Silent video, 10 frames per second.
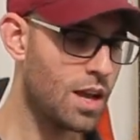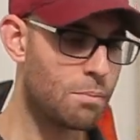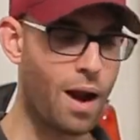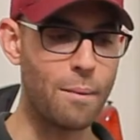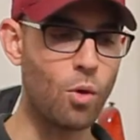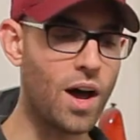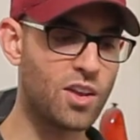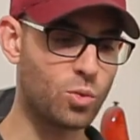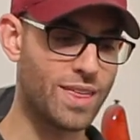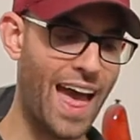Problem
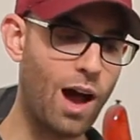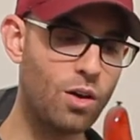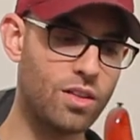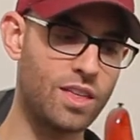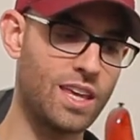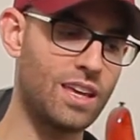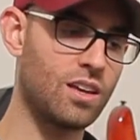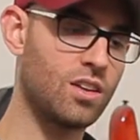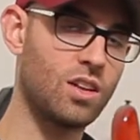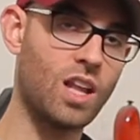was, without the
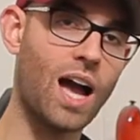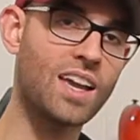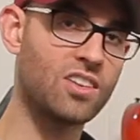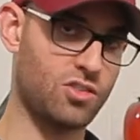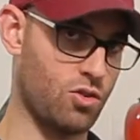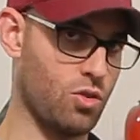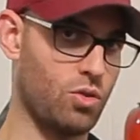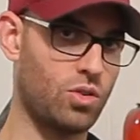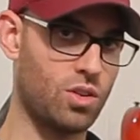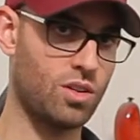locking screws